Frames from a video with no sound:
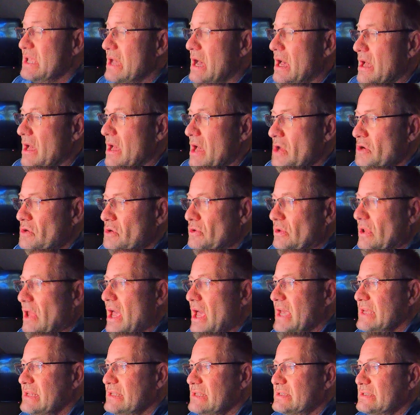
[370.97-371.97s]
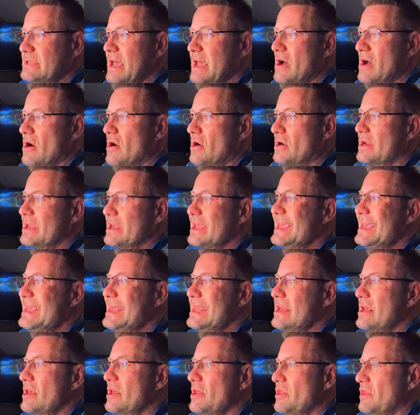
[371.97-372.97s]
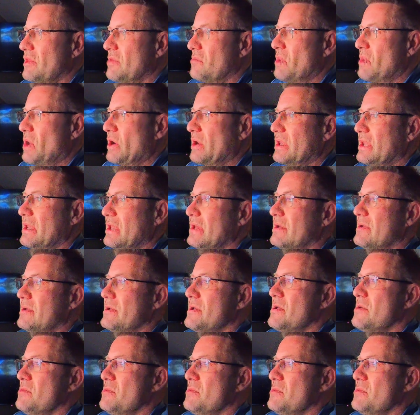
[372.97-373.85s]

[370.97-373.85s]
underlyings that are in the market